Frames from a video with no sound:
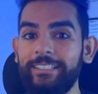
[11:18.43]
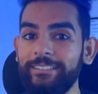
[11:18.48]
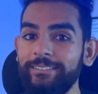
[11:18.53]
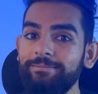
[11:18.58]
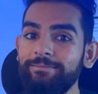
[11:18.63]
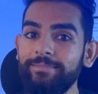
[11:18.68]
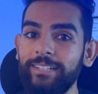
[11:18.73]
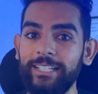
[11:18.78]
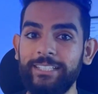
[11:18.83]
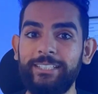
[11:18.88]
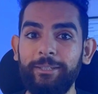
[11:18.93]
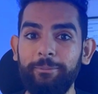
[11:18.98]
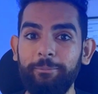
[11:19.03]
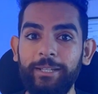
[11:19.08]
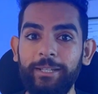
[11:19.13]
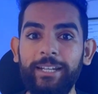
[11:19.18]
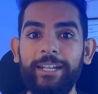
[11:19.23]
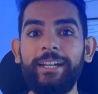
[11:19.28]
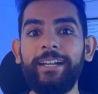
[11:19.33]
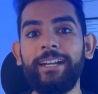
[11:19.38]

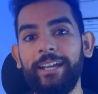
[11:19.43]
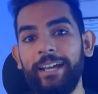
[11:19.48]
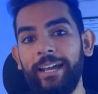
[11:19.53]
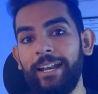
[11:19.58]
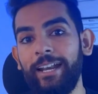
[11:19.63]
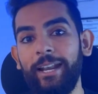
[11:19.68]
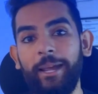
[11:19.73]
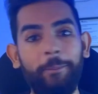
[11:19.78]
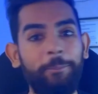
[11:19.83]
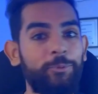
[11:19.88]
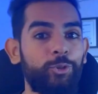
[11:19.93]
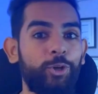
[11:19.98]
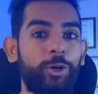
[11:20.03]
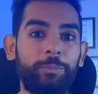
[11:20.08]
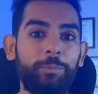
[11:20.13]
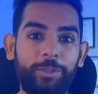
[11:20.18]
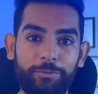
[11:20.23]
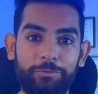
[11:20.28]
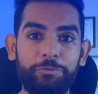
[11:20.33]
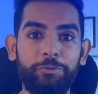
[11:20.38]
assimilate and
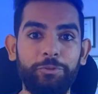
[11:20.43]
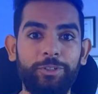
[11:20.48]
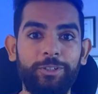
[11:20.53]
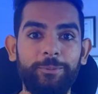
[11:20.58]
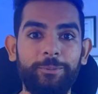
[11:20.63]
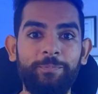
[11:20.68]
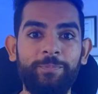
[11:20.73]
absorb the food.